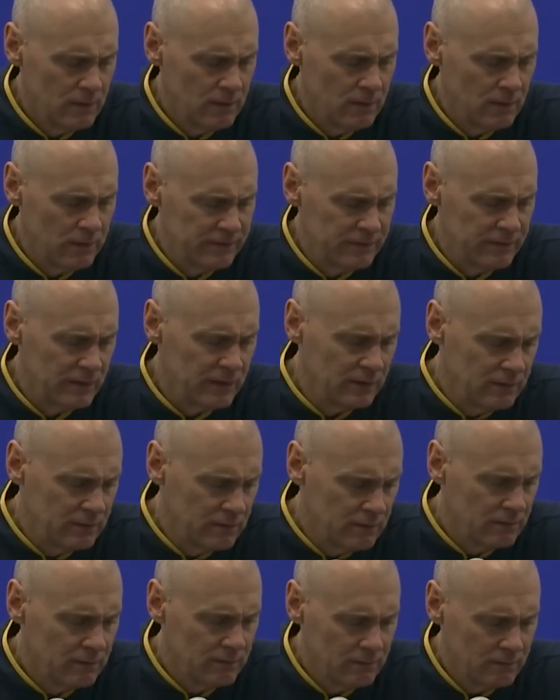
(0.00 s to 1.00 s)
I
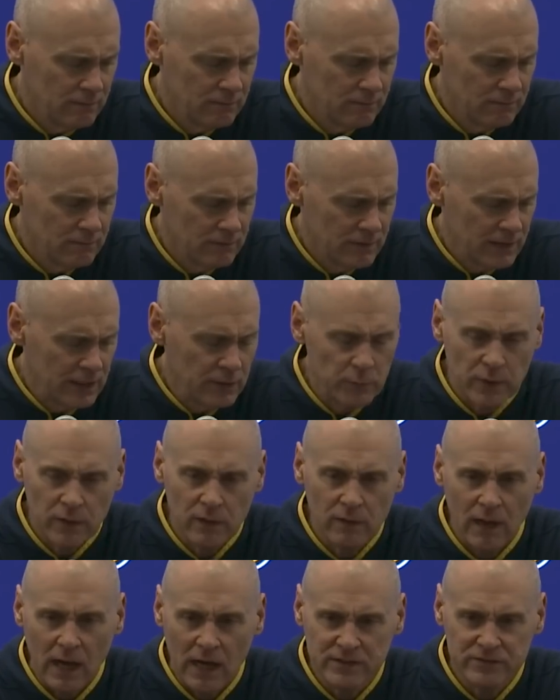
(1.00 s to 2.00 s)
think he
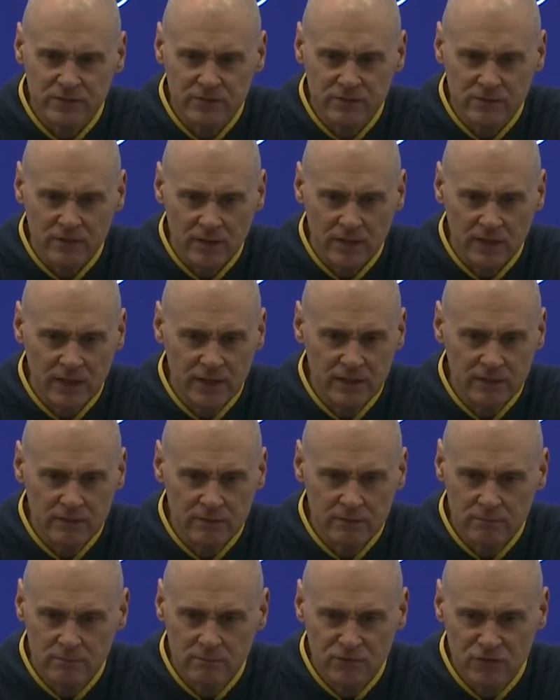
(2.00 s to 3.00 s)
realizes that he
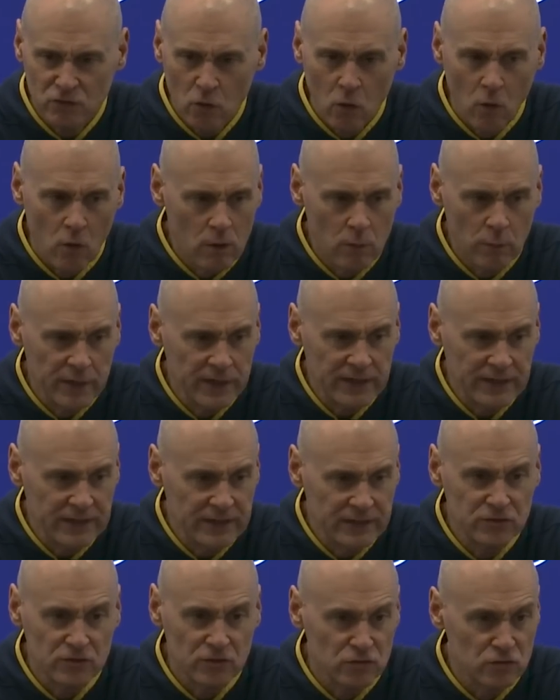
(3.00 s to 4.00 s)
can score when he
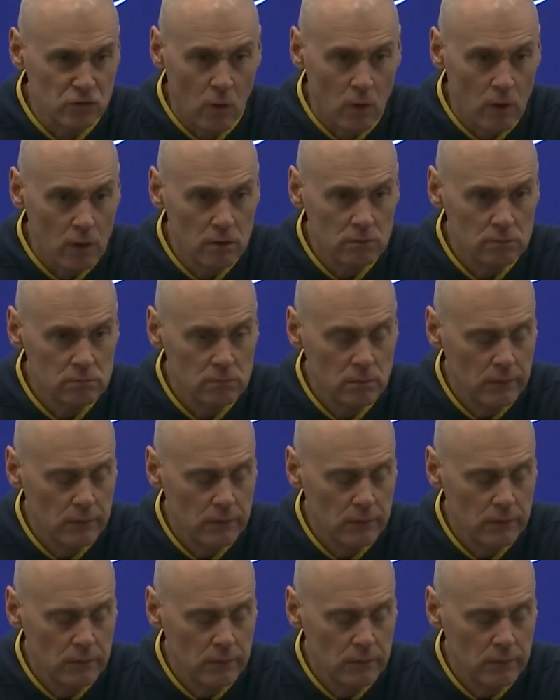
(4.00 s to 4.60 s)
needs to score,